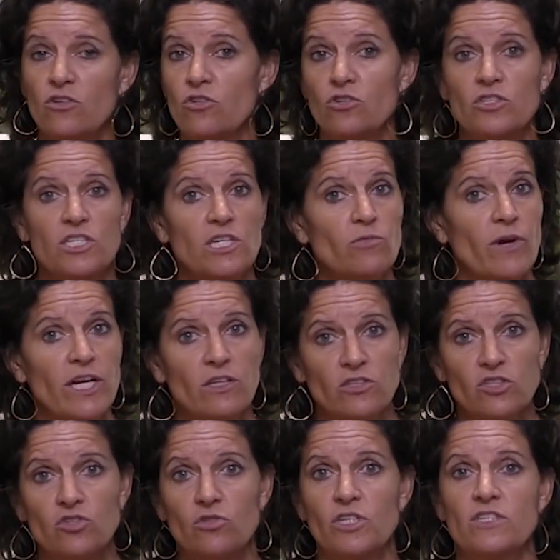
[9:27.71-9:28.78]
your T
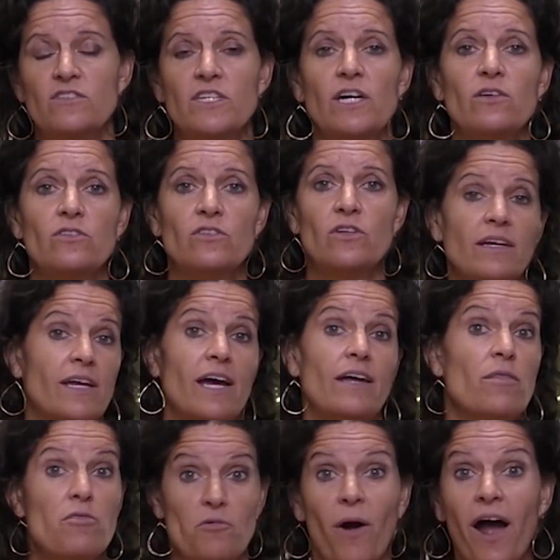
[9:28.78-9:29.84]
regulatory cells
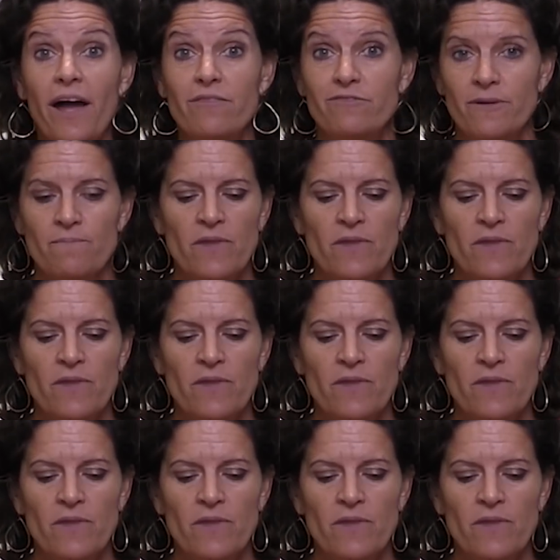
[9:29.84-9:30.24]
can thrive.